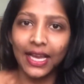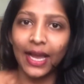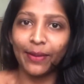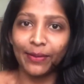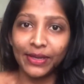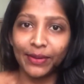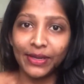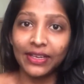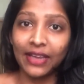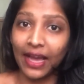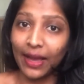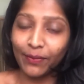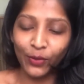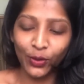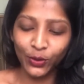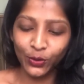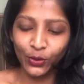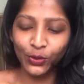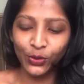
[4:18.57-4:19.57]
I mean, I'm
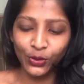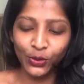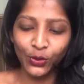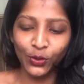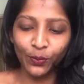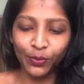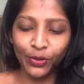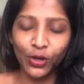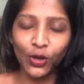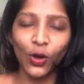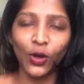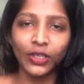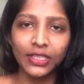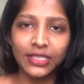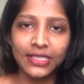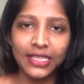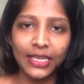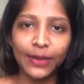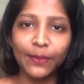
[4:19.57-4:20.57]
not going to prolong
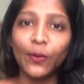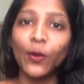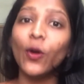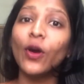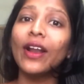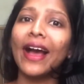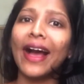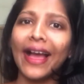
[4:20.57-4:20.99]
this anymore.